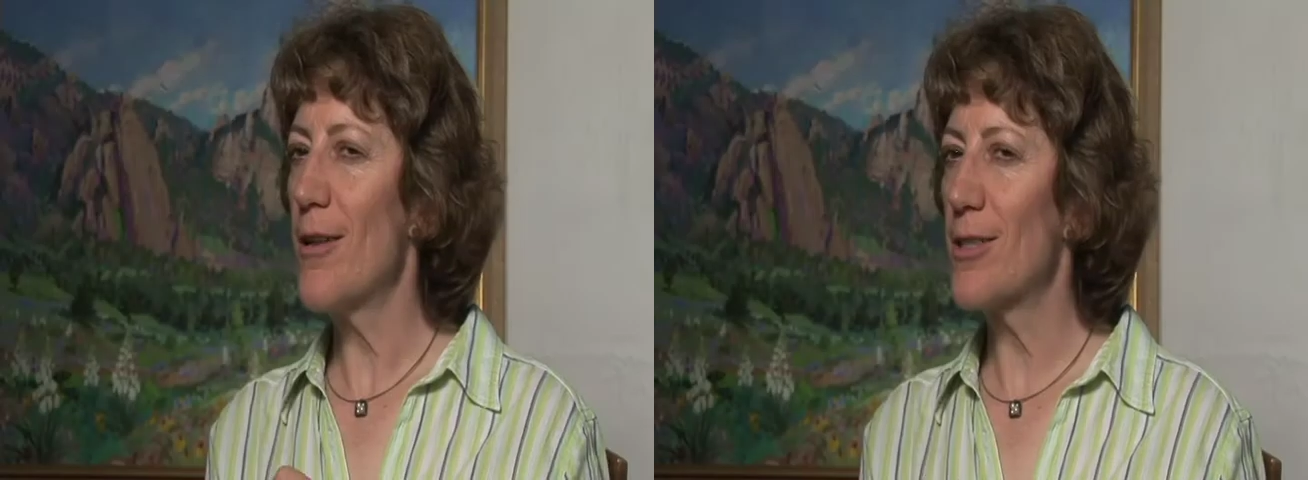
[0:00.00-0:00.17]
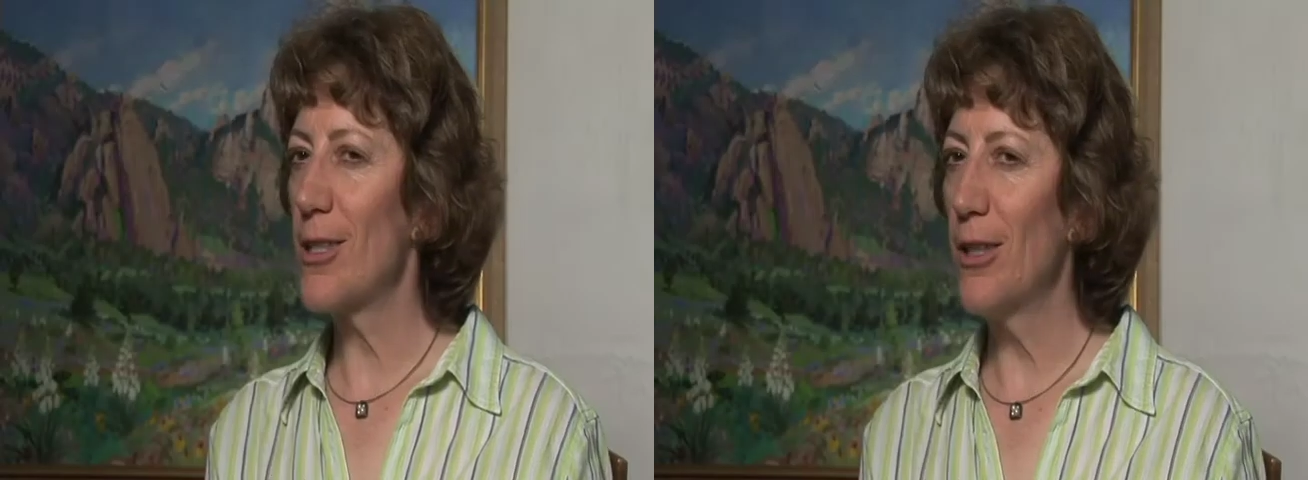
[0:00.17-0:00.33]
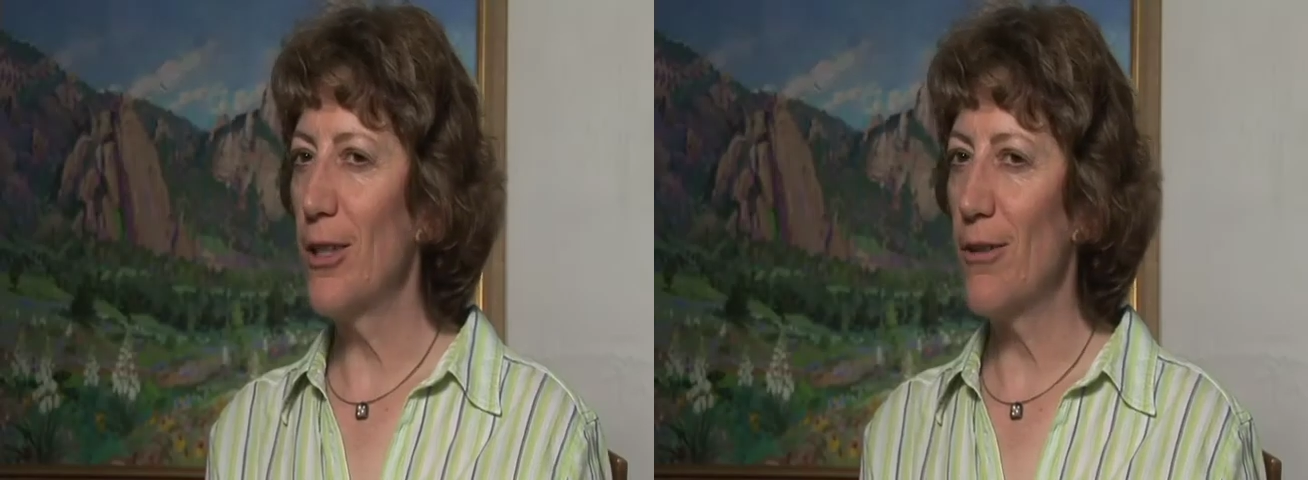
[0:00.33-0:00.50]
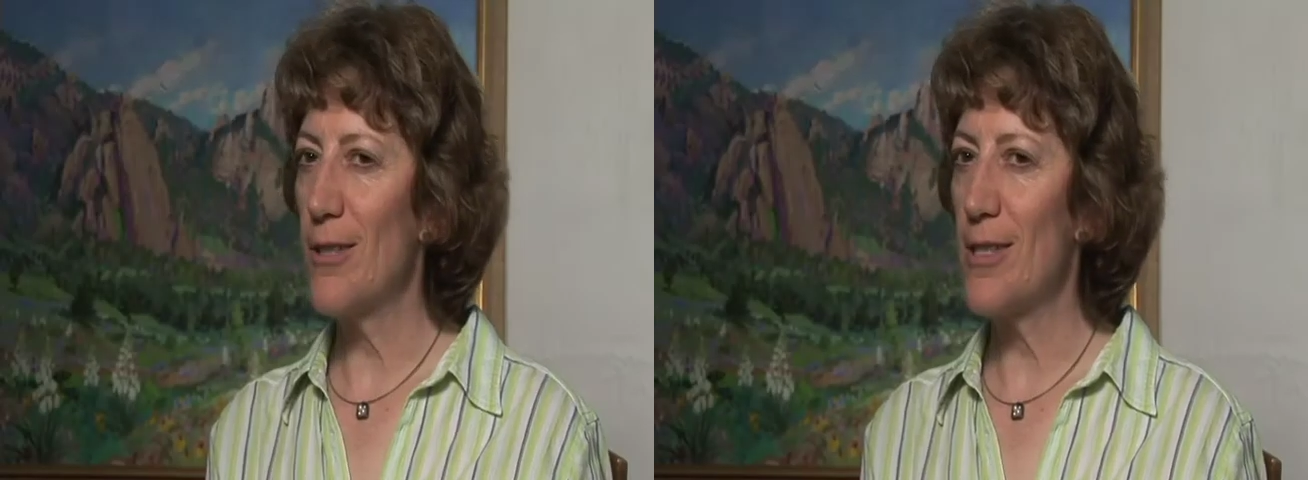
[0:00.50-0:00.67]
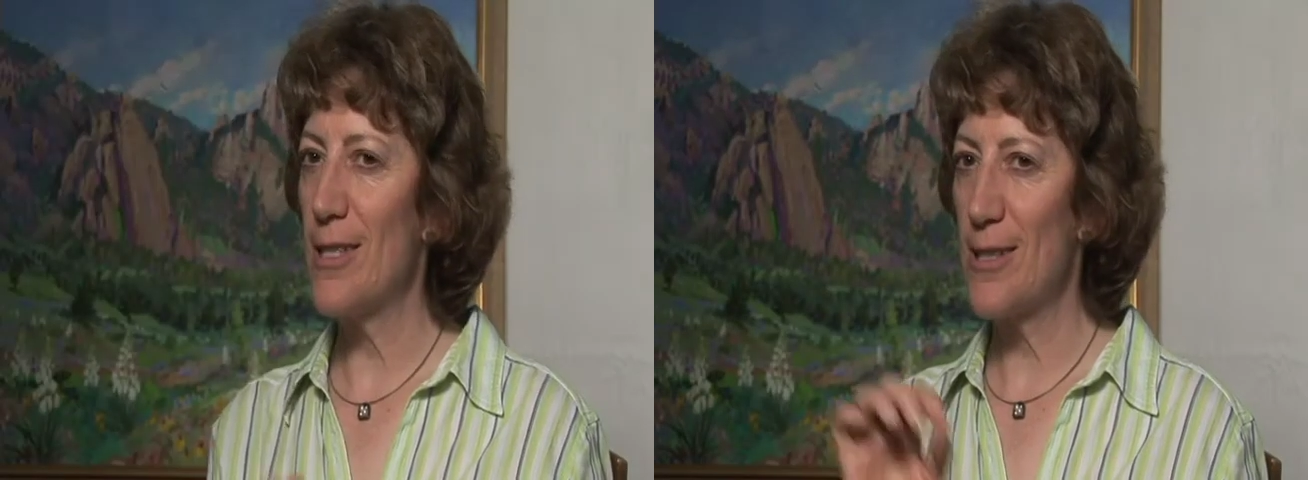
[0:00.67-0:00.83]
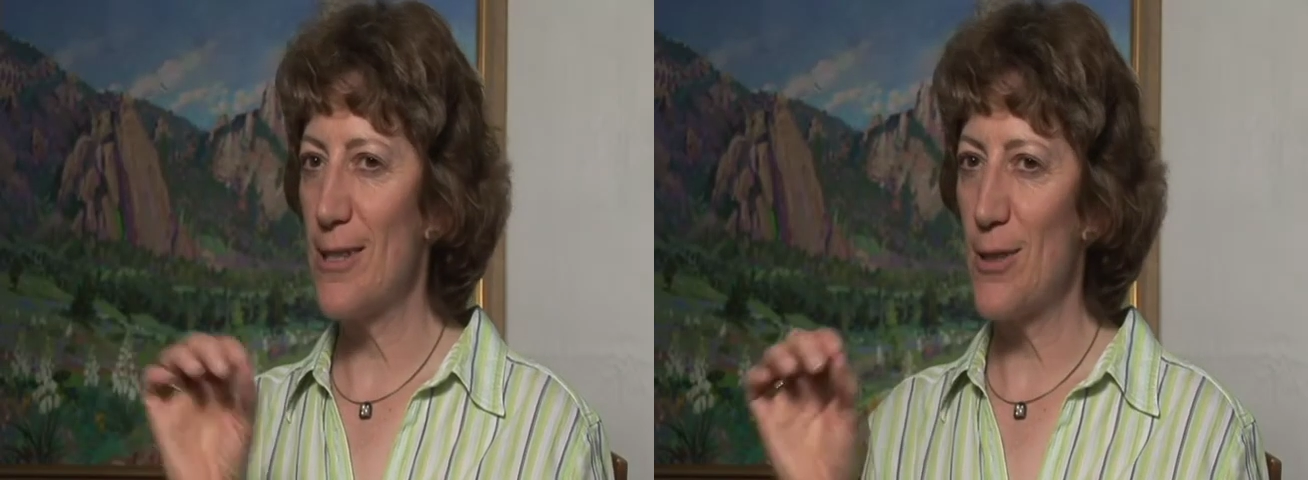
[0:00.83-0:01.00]
as clear as
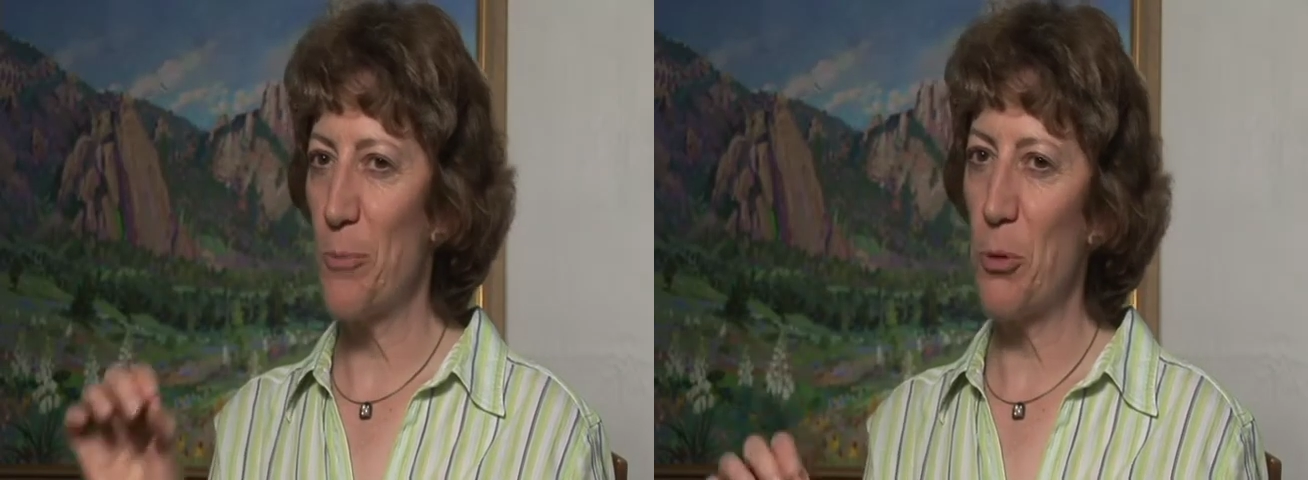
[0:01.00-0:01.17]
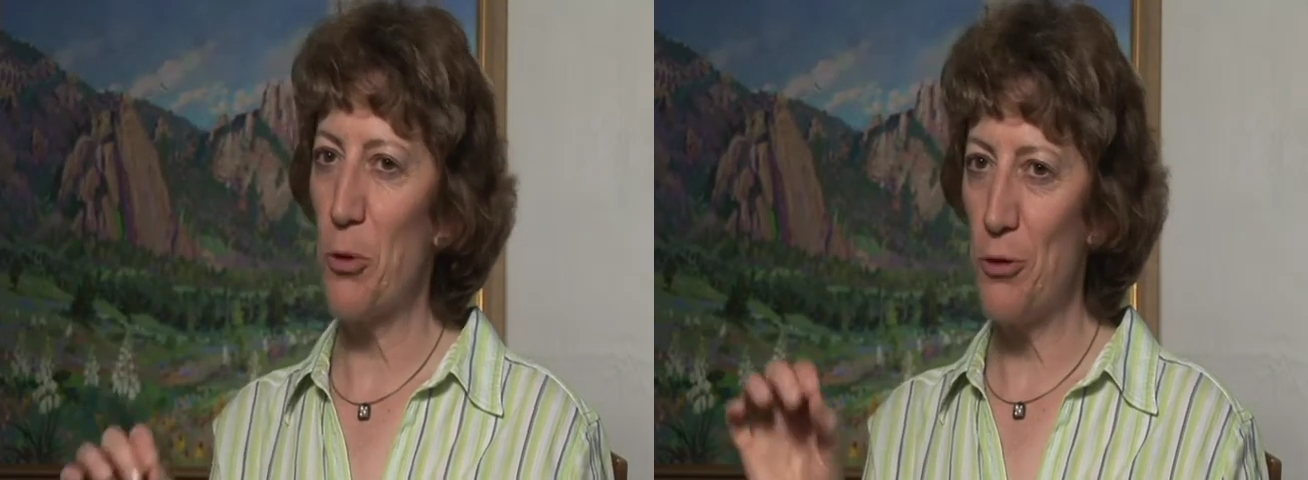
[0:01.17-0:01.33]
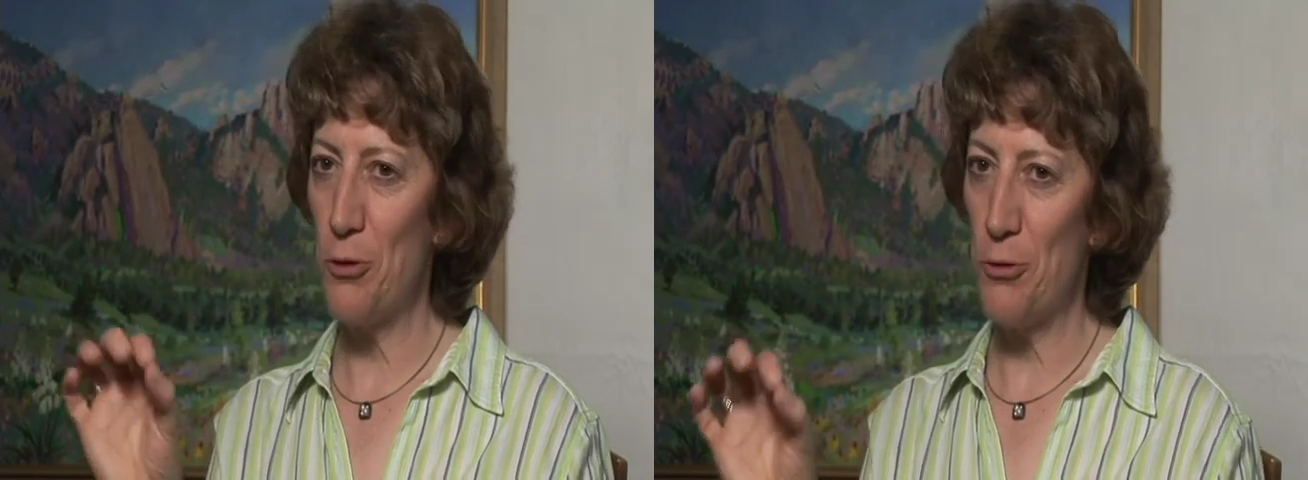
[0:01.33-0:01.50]
this is the person